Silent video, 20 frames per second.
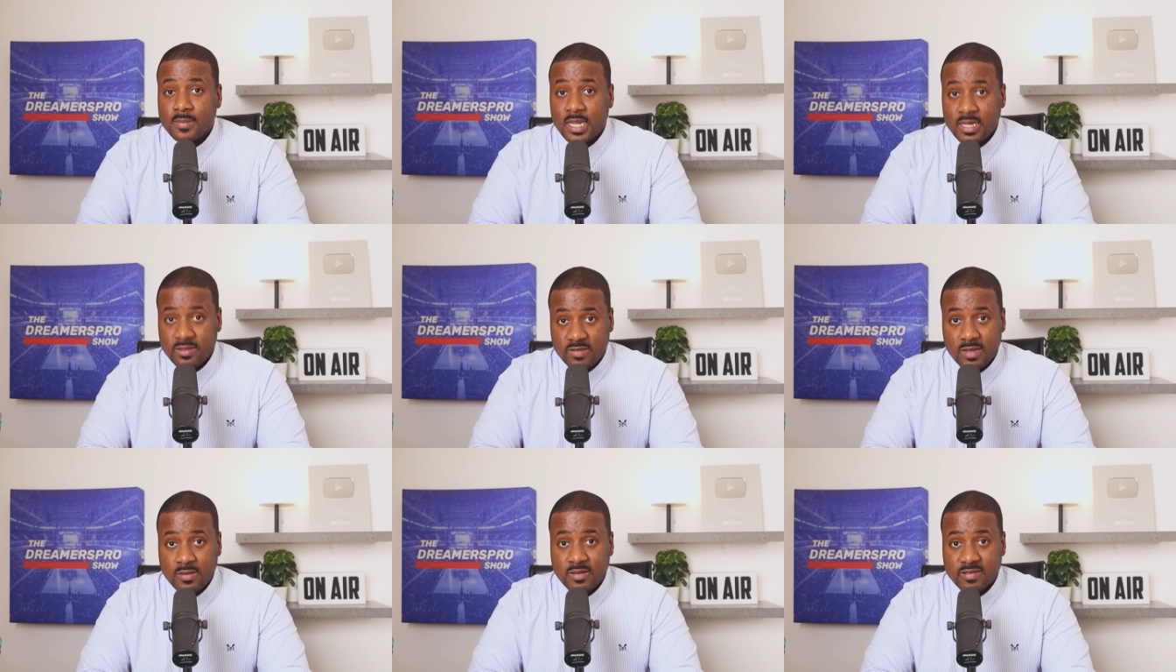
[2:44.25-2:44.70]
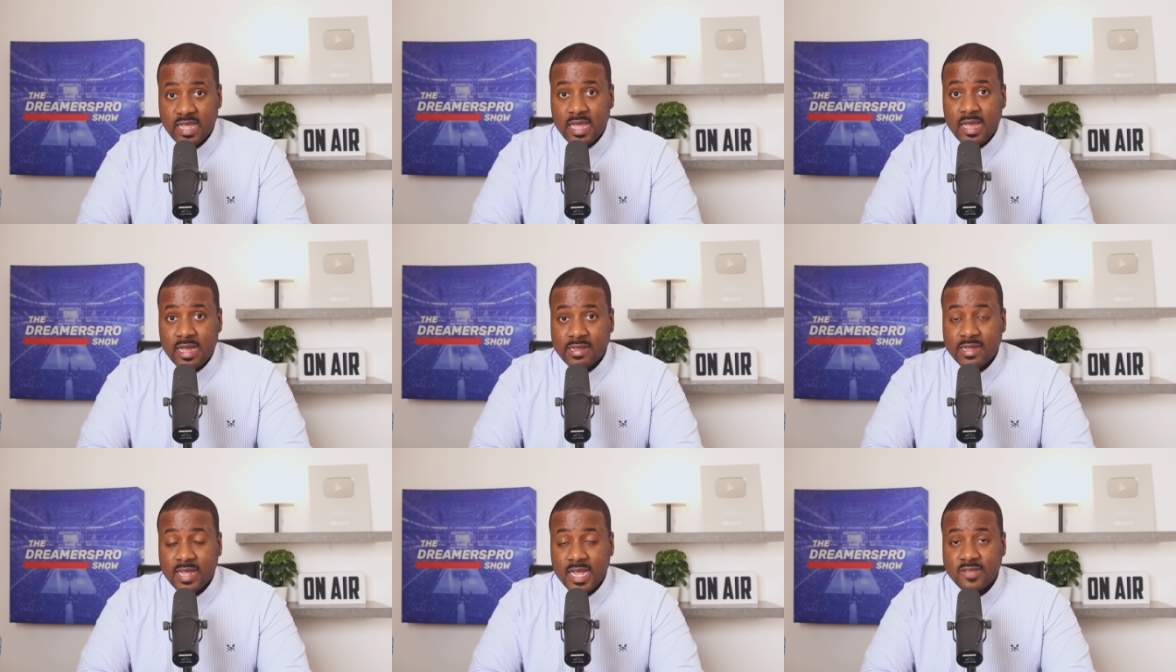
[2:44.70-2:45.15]
intent in
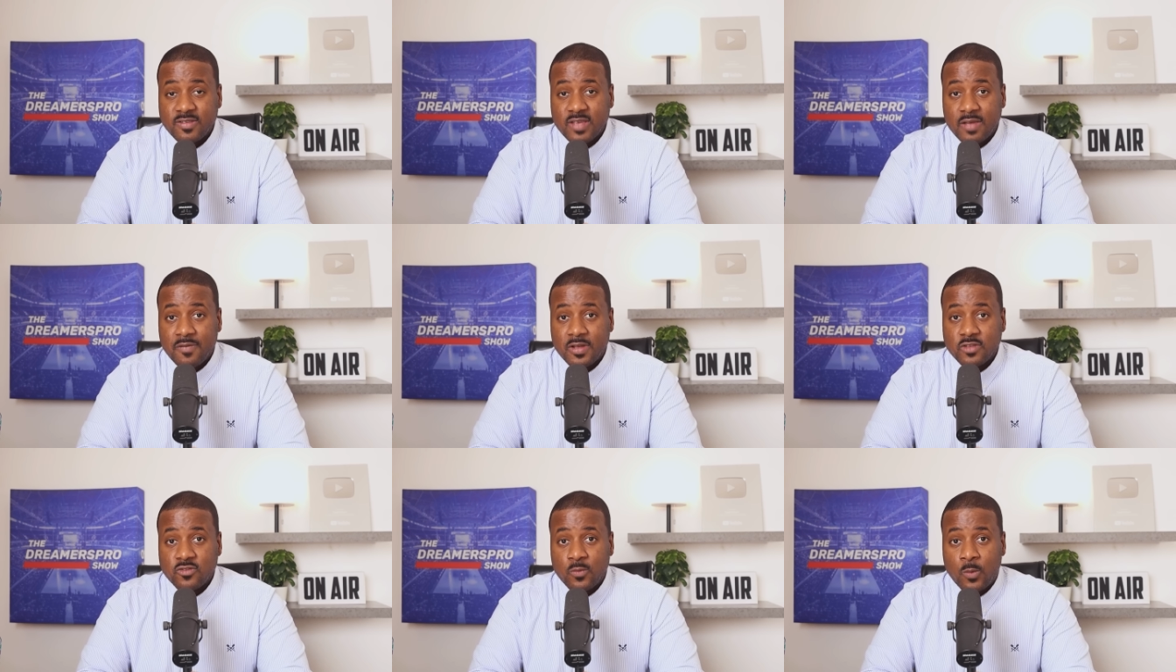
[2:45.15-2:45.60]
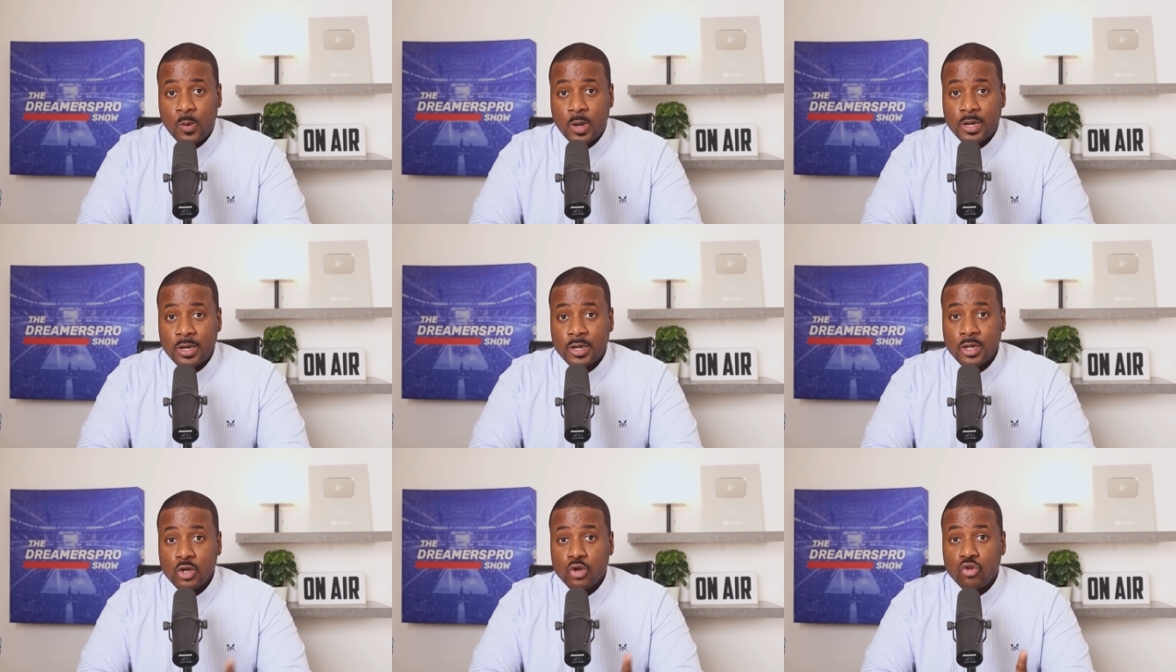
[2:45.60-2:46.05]
this case
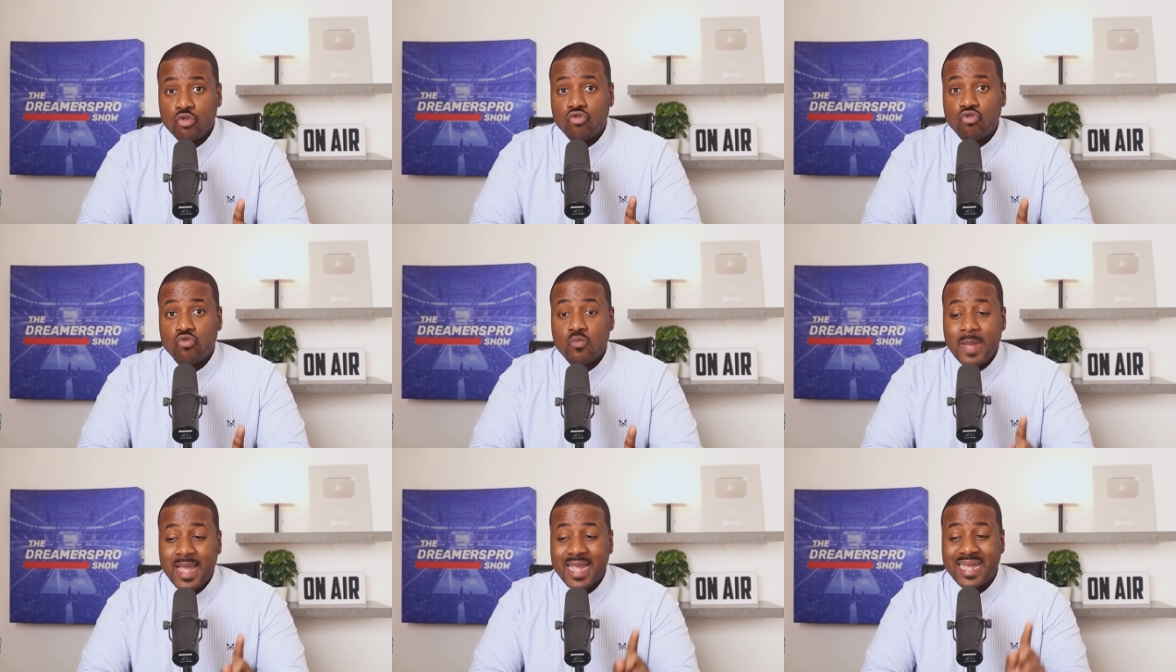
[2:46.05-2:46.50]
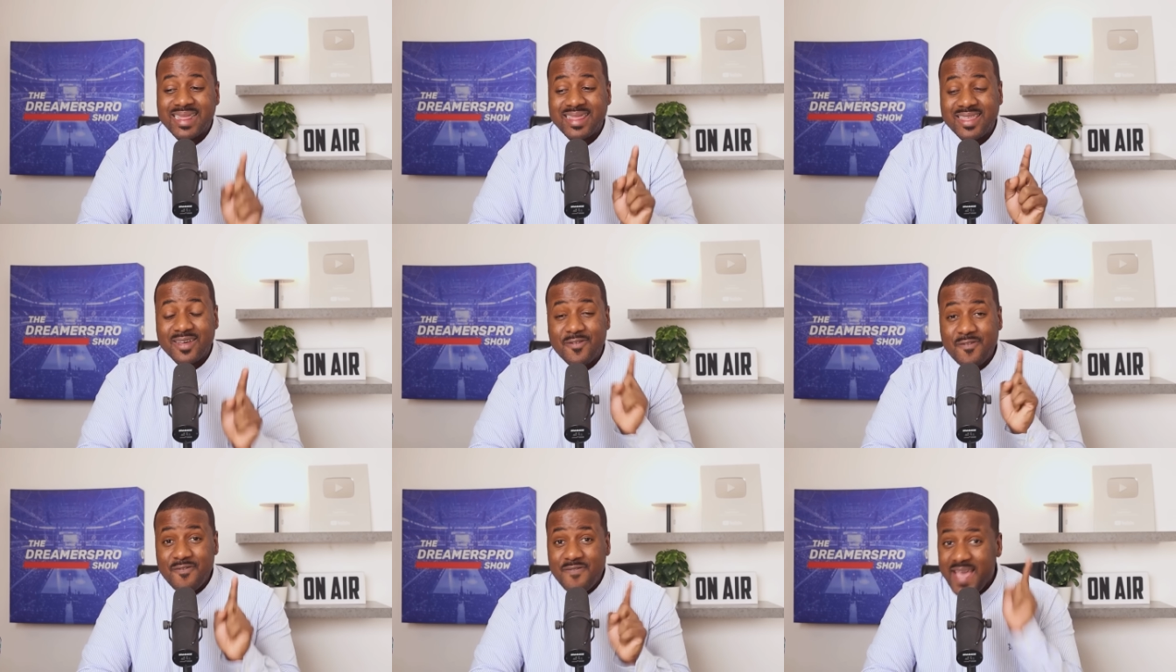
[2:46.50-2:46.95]
FS1, to make
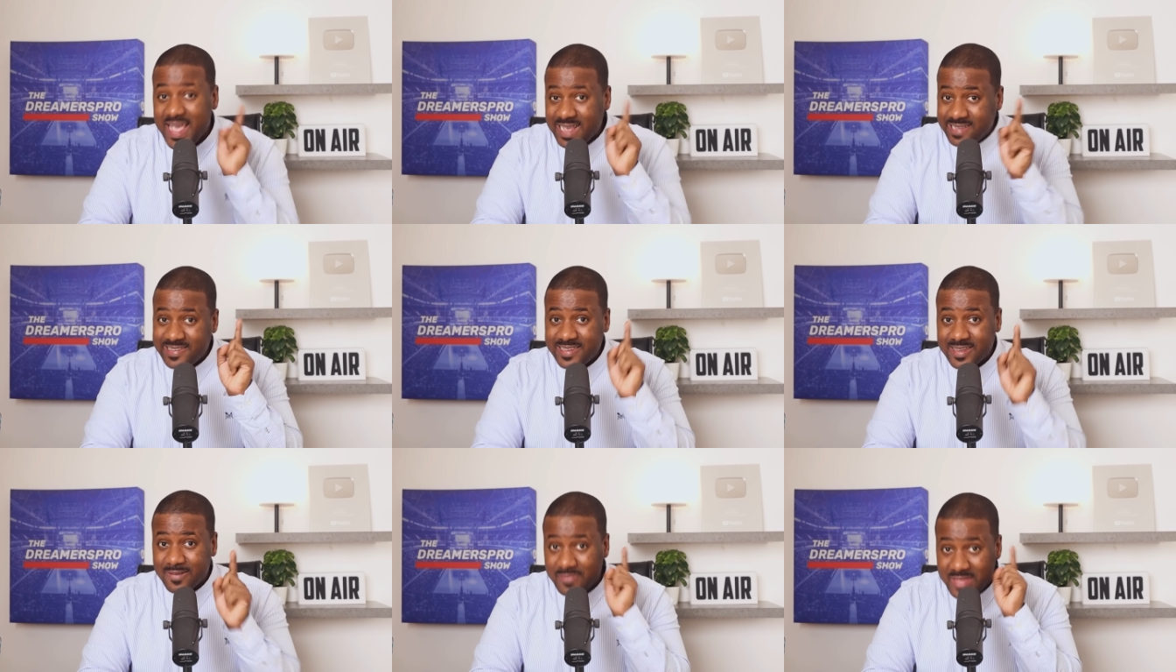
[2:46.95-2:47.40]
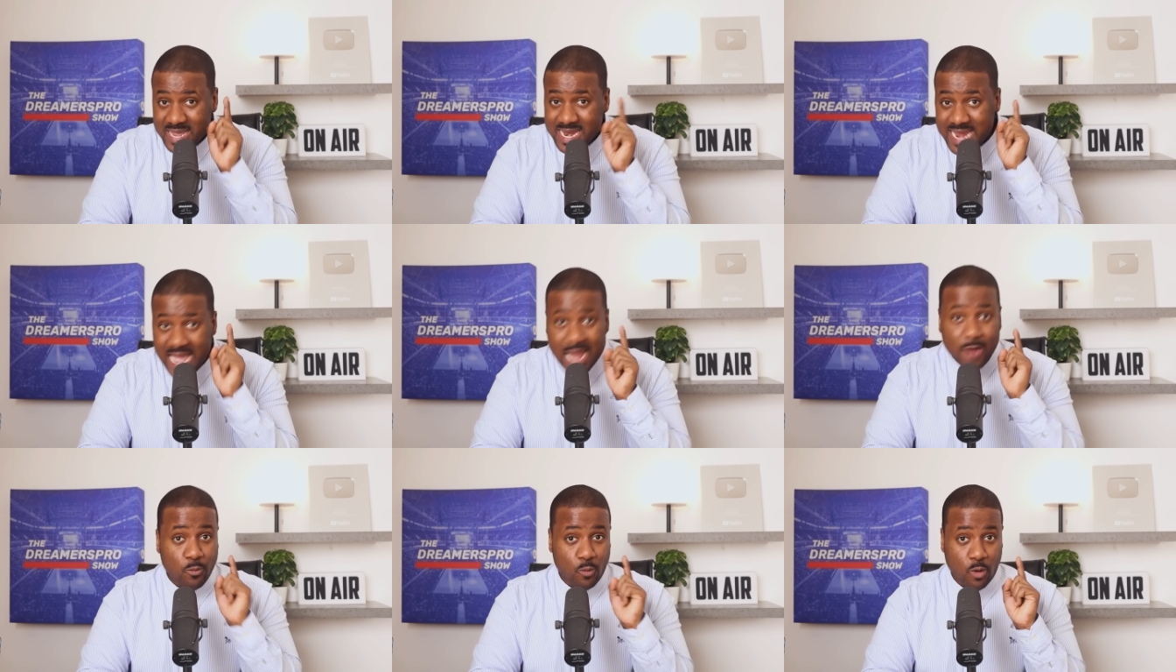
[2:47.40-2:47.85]
the face of the
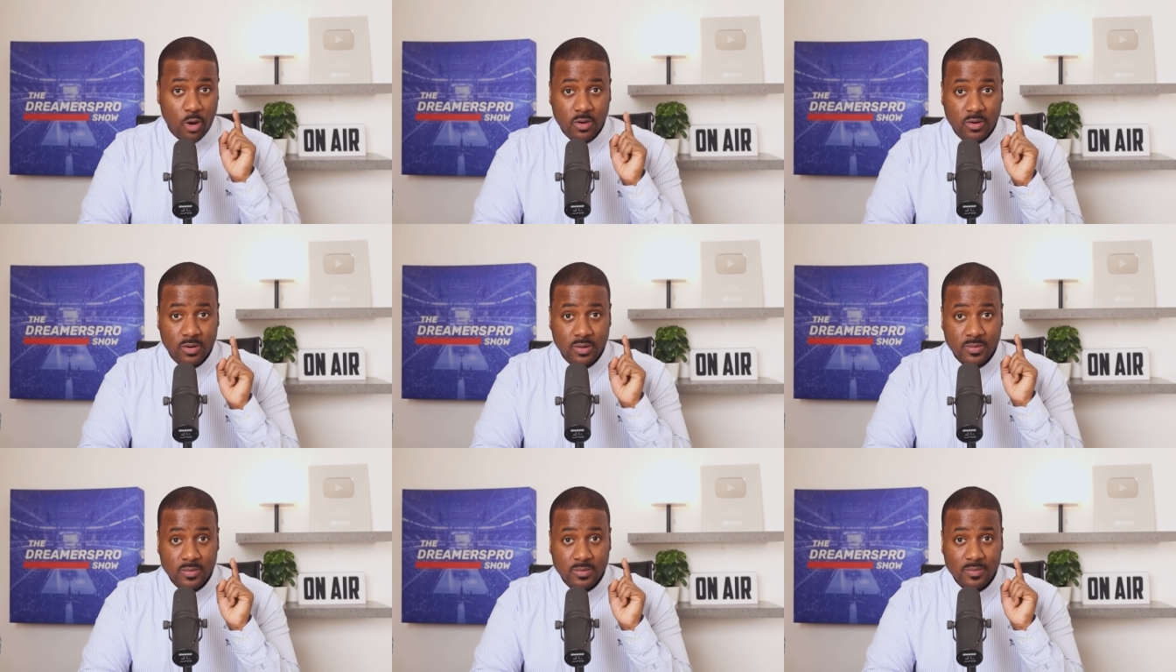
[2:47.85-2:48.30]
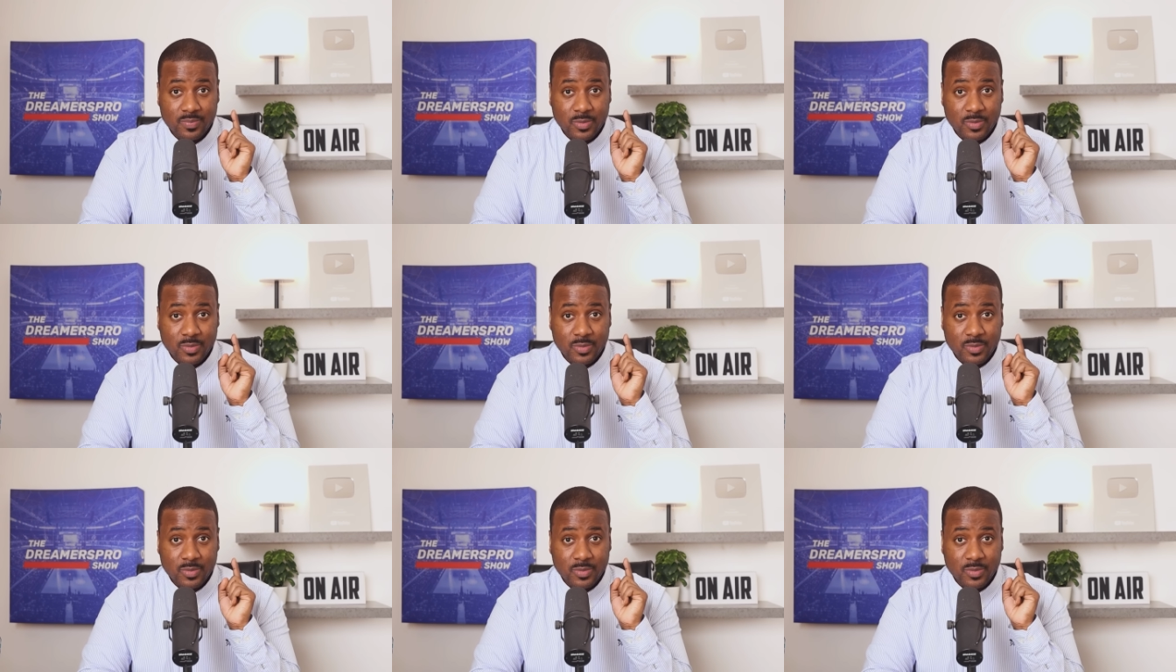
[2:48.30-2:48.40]
network,